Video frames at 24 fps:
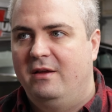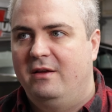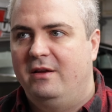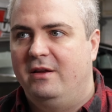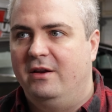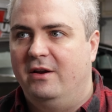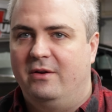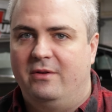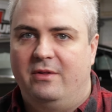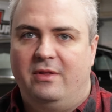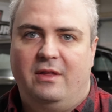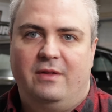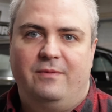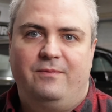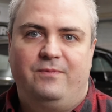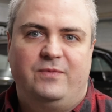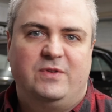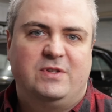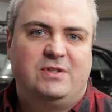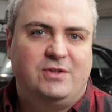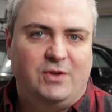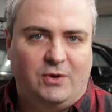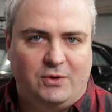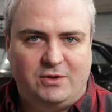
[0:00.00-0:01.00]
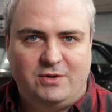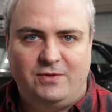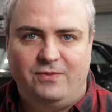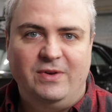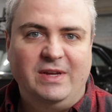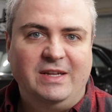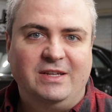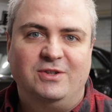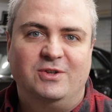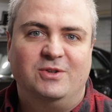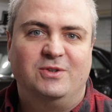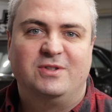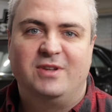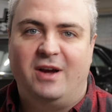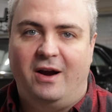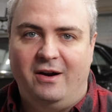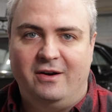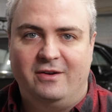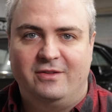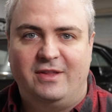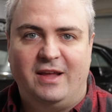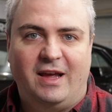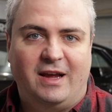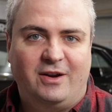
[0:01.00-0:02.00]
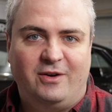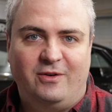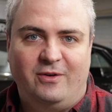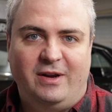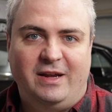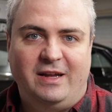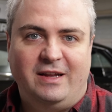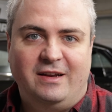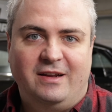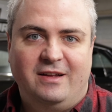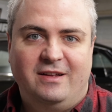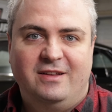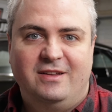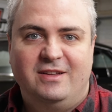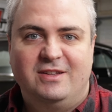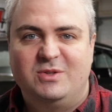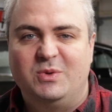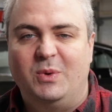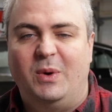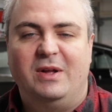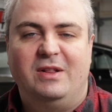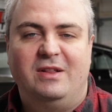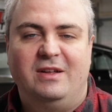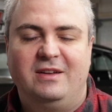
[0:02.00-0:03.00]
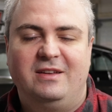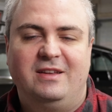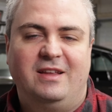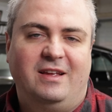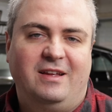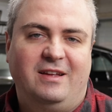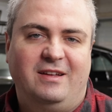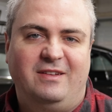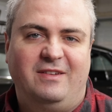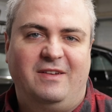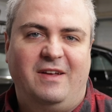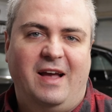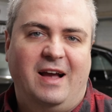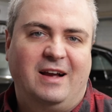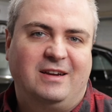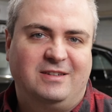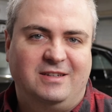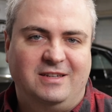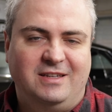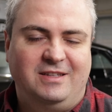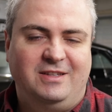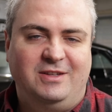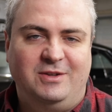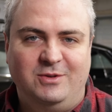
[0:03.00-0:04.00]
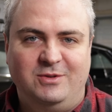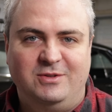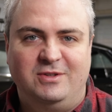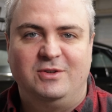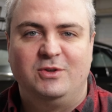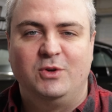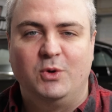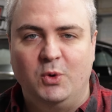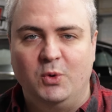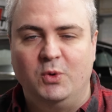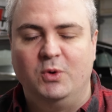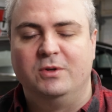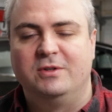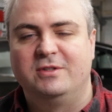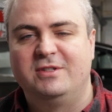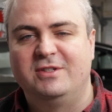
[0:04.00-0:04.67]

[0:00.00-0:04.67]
You know, search features aren't that great. So I like to actually use Google